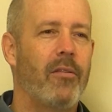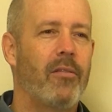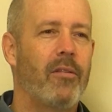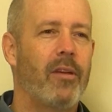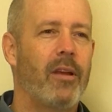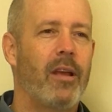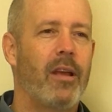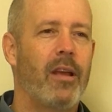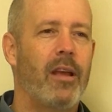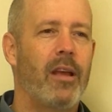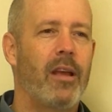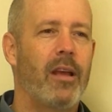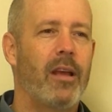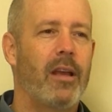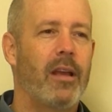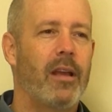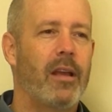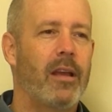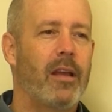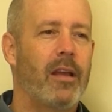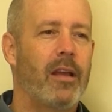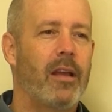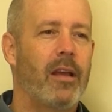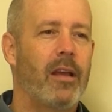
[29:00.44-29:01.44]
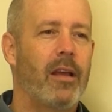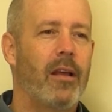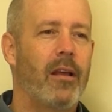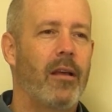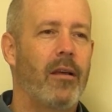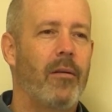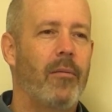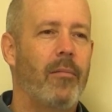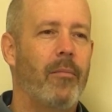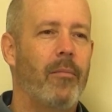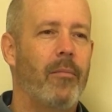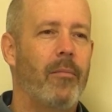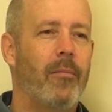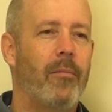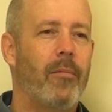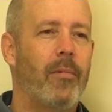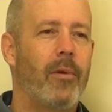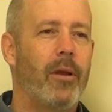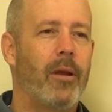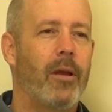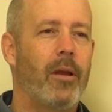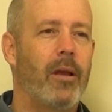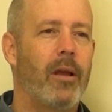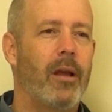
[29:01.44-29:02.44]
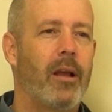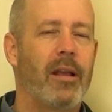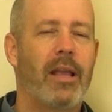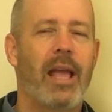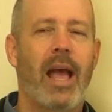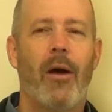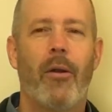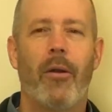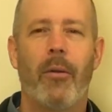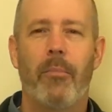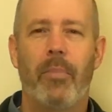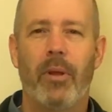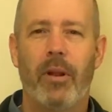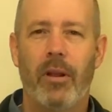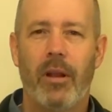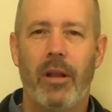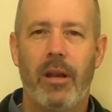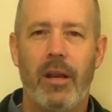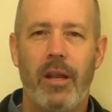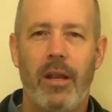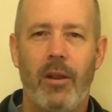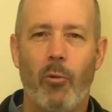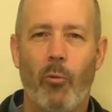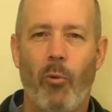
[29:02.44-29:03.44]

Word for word: of um, accountability,